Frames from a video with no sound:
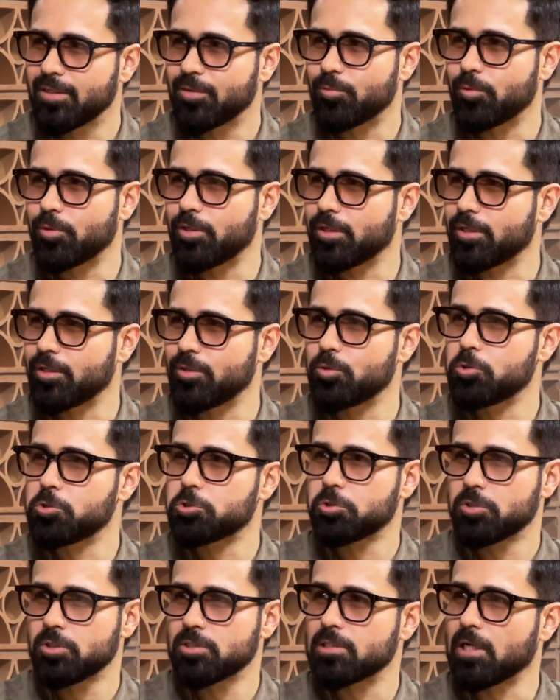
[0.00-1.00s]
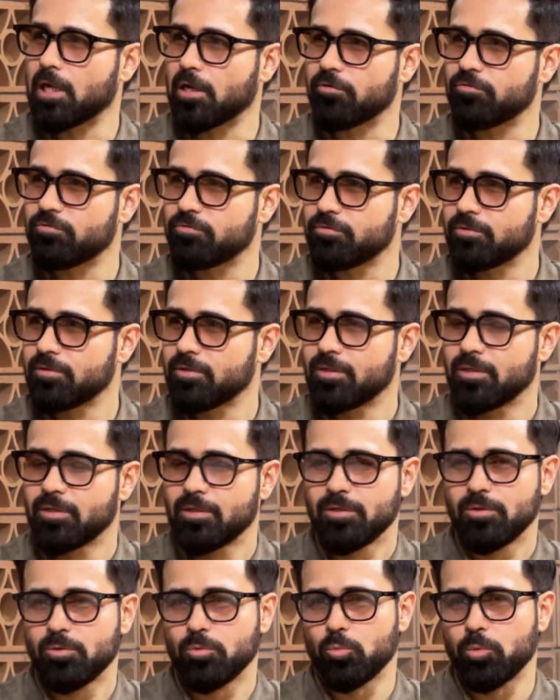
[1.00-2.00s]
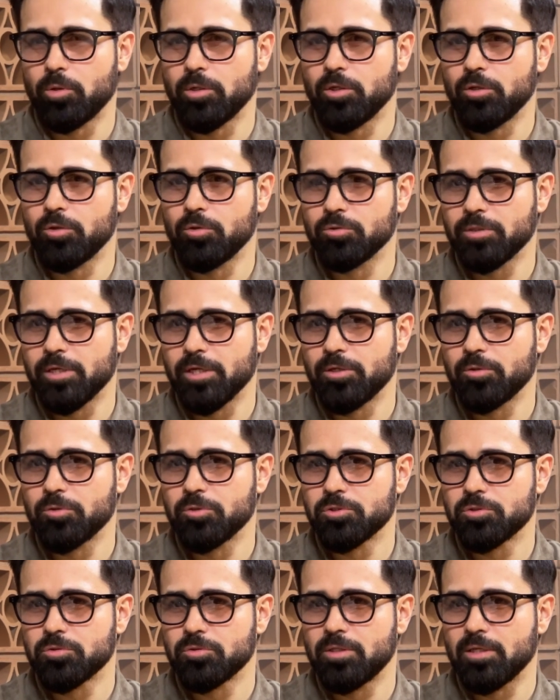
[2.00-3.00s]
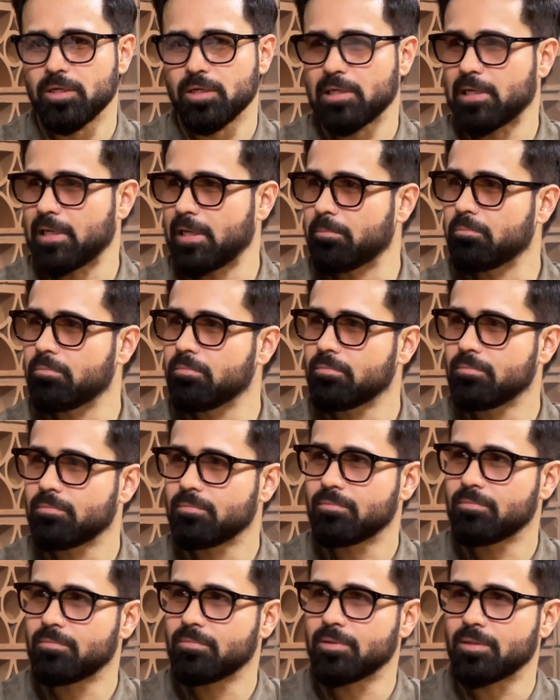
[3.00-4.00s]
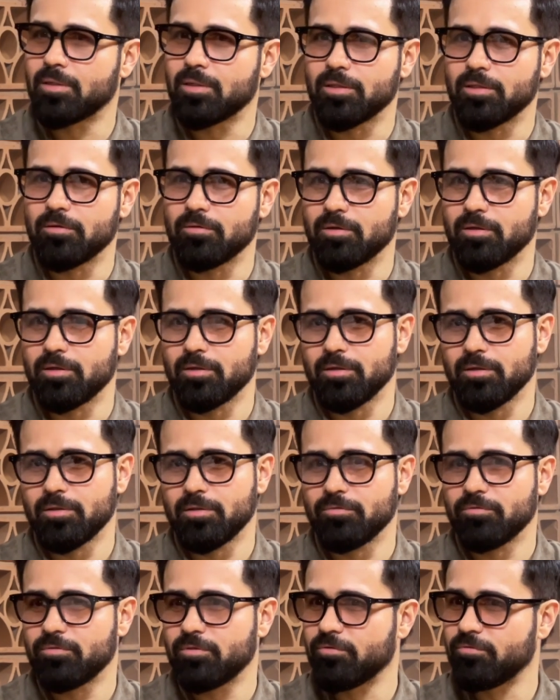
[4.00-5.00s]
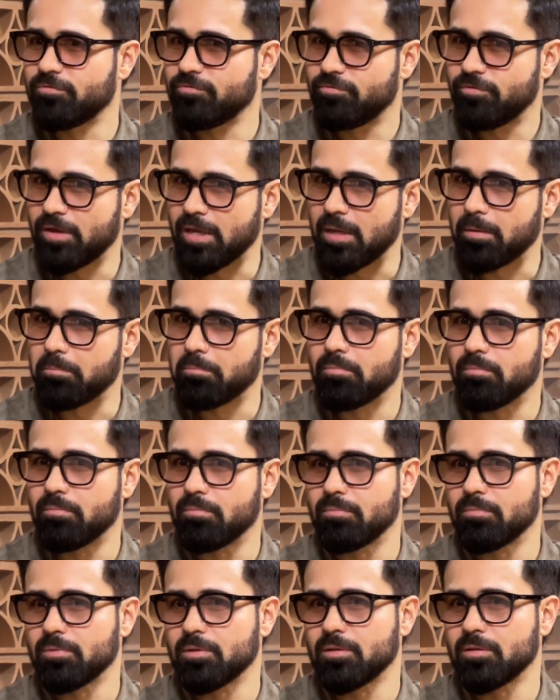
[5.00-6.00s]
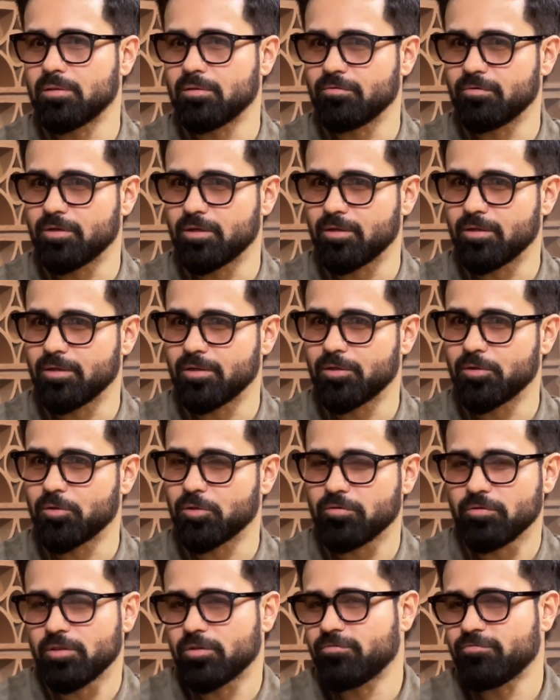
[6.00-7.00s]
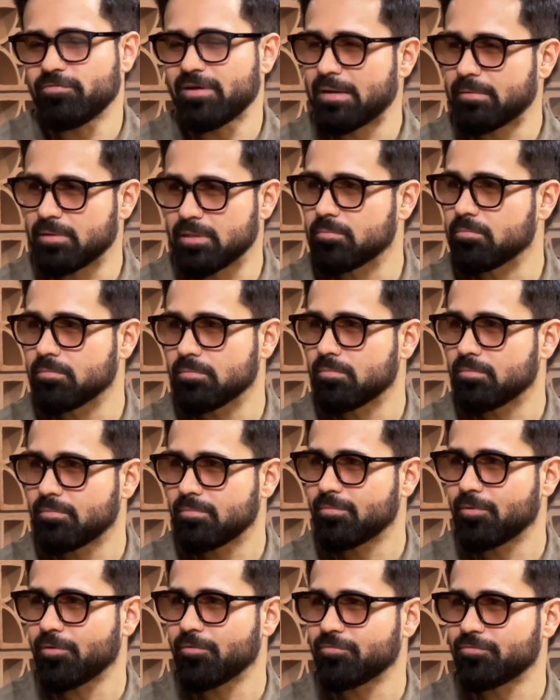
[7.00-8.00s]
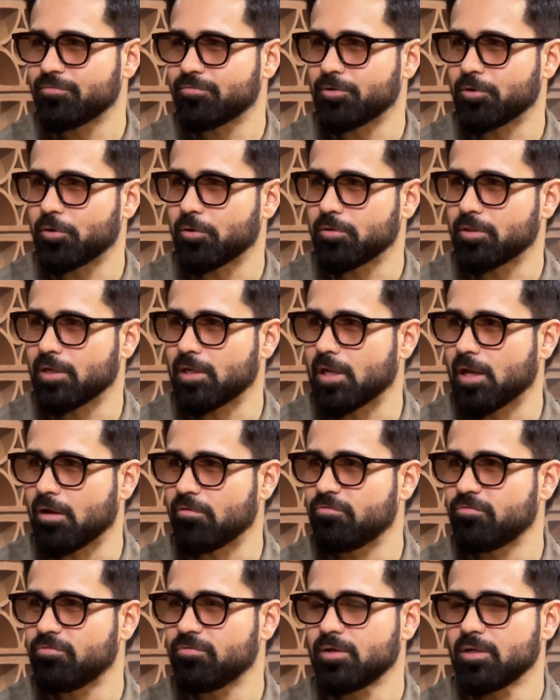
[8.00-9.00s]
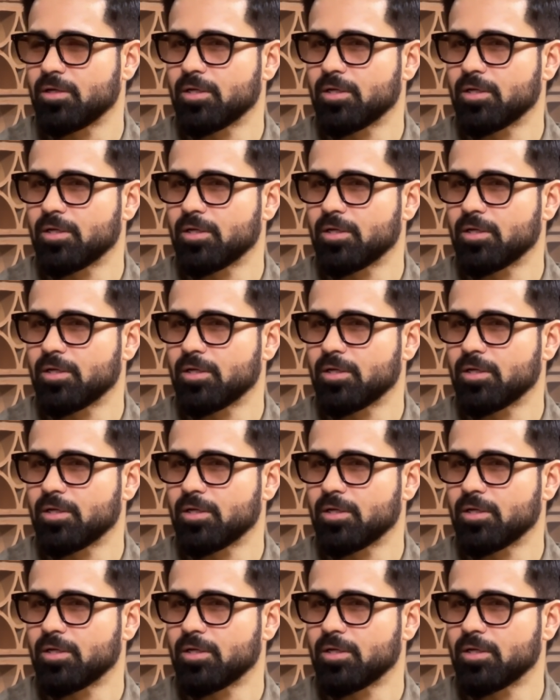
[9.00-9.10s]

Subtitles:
When you get used to this life, when you get used to the acclaim, the fame, the fandom of, the love,